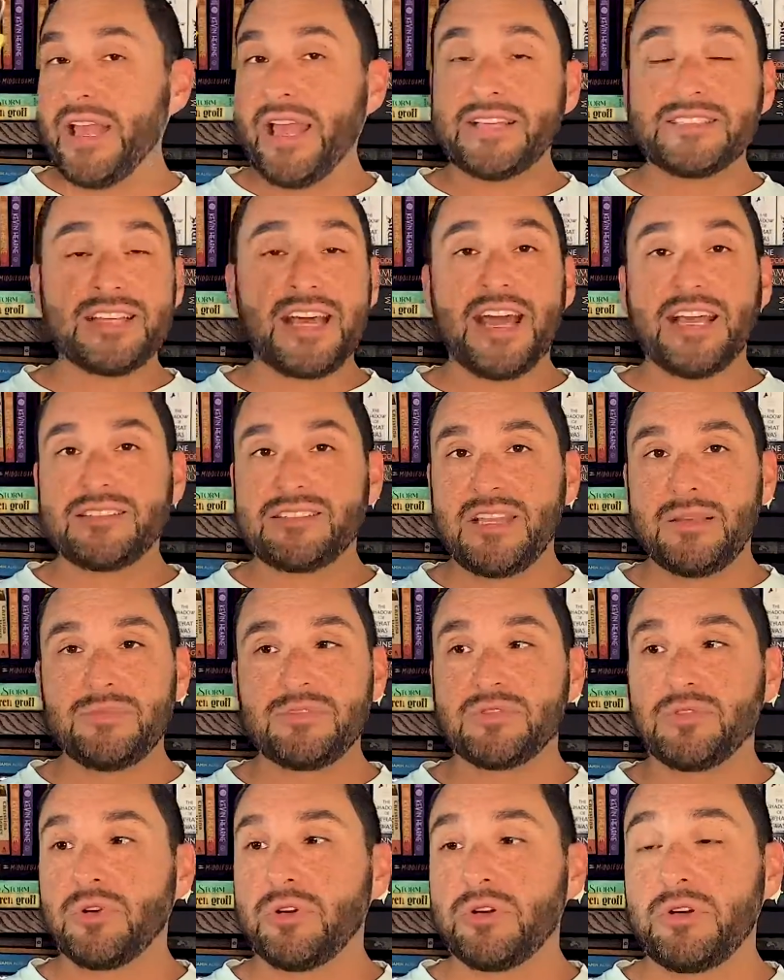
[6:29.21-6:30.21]
Exact same
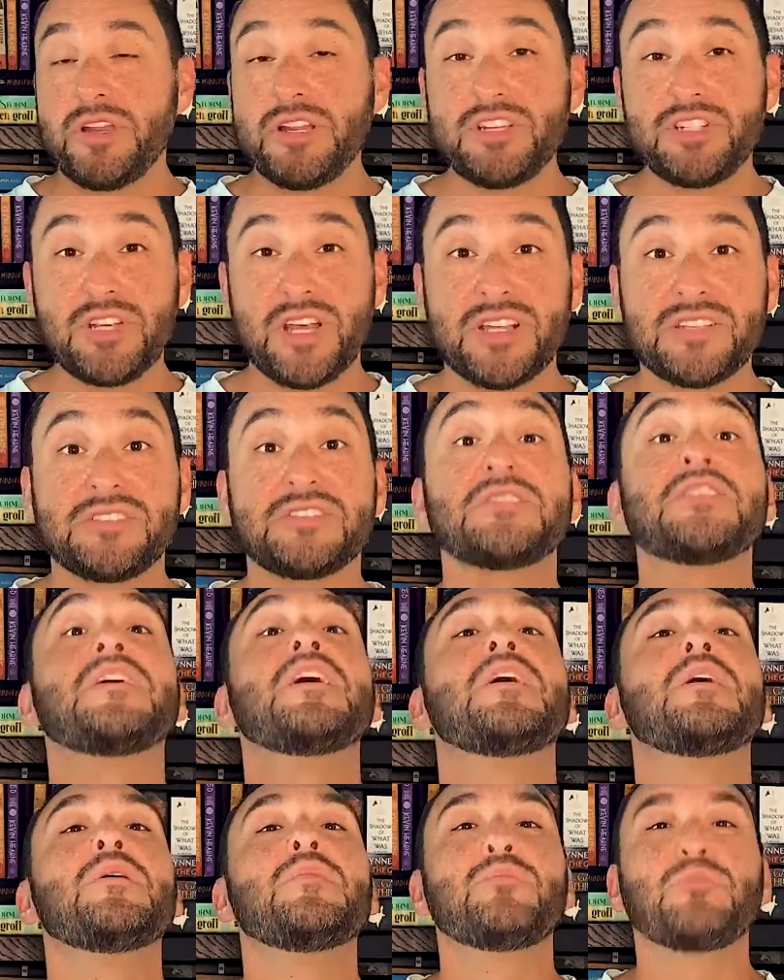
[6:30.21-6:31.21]
story, just
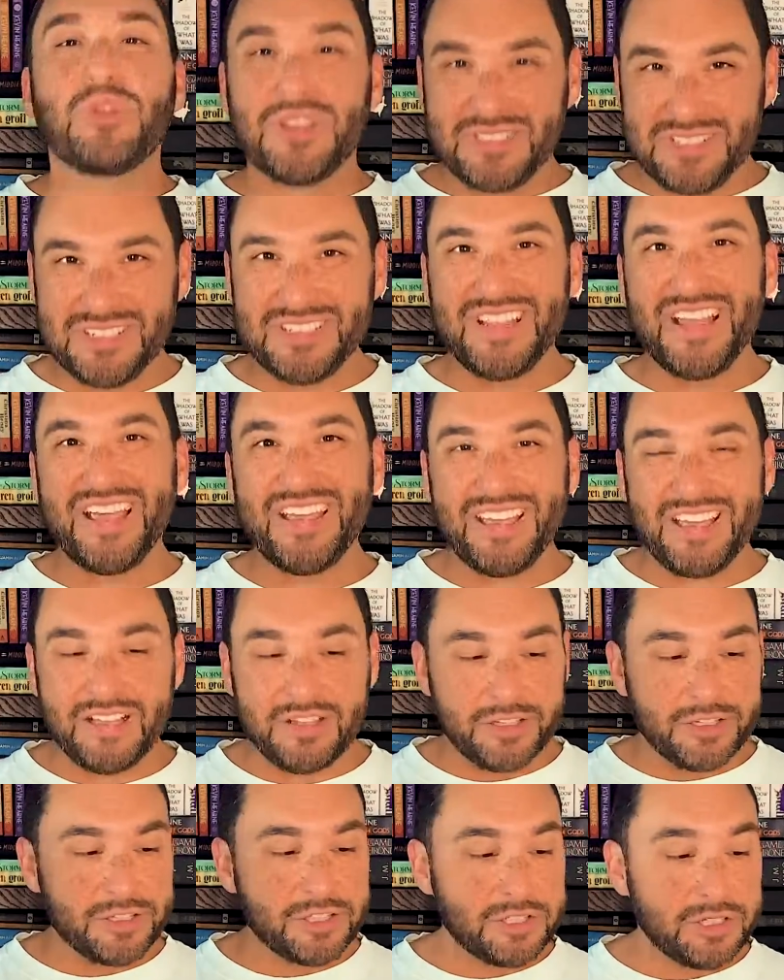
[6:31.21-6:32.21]
present day
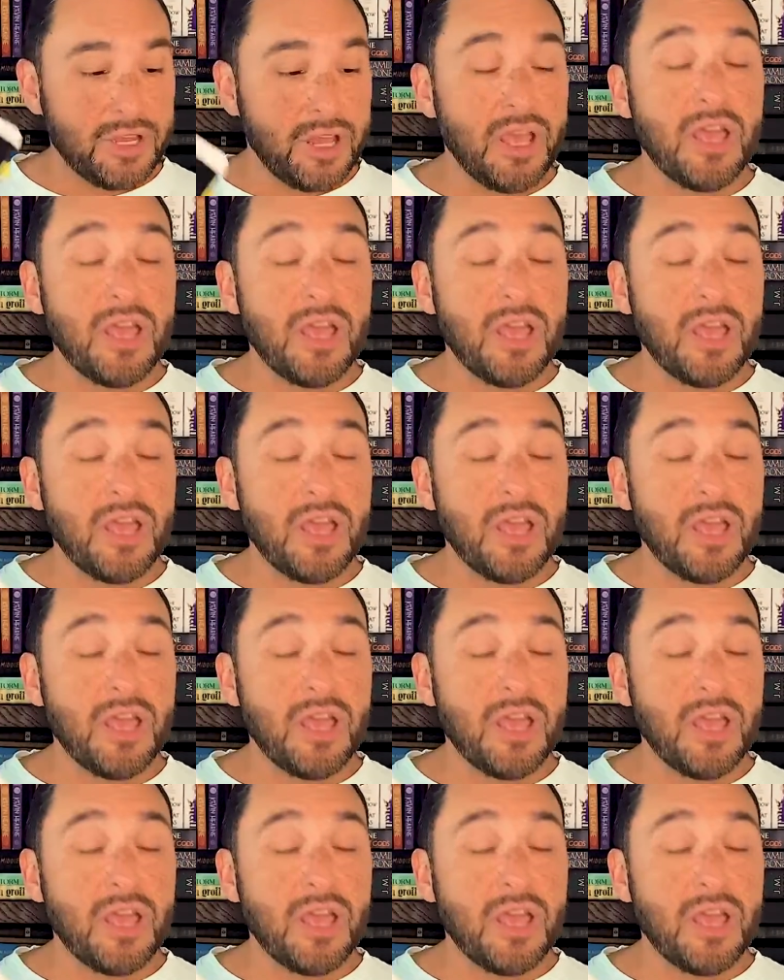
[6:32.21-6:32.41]
English.